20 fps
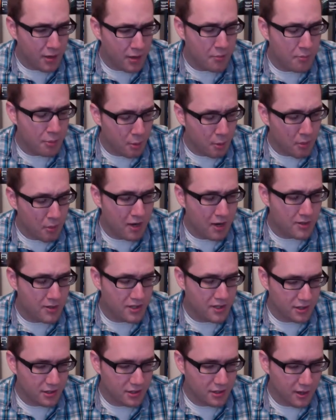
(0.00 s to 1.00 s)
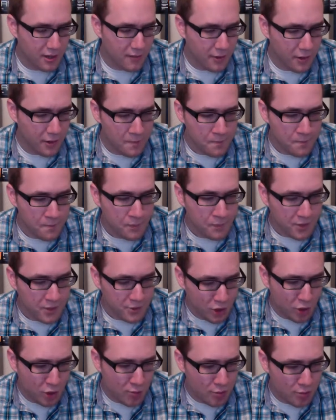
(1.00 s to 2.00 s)
prepares to deliver
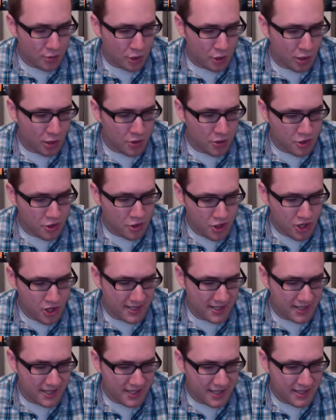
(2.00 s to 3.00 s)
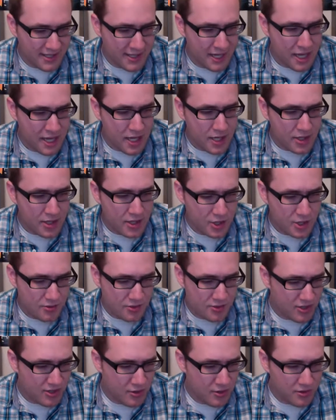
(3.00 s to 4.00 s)
turbocharged justice to
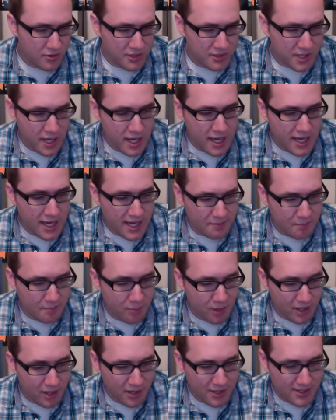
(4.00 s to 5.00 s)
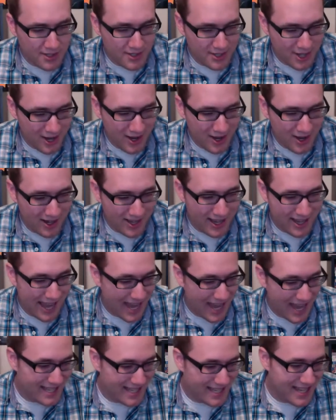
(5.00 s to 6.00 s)
Zeus, his
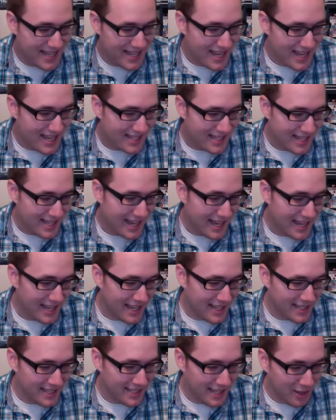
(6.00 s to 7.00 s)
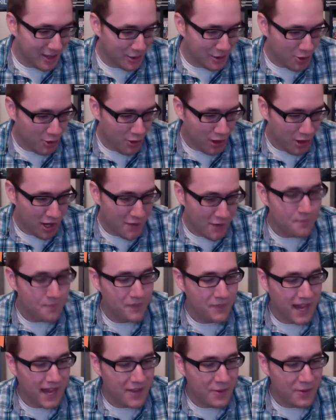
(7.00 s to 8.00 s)
buzzsaw-handed sidekick Skeletron,
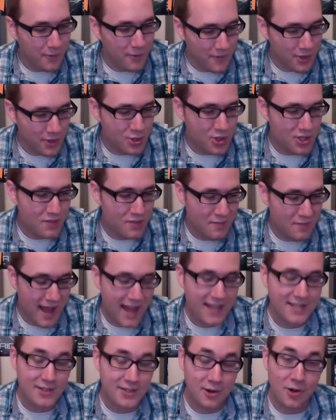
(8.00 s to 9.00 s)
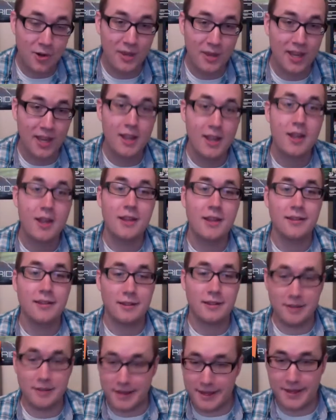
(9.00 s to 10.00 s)
and their vicious masked army.
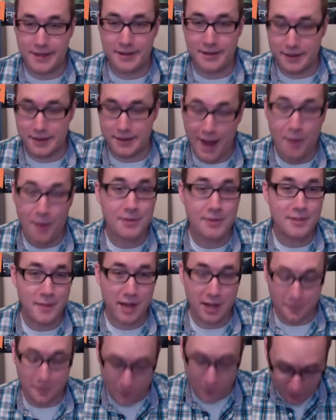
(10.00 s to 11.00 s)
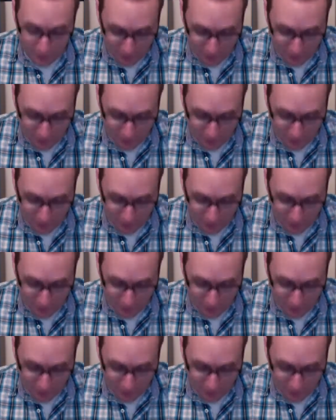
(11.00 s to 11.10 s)
That was a mouthful.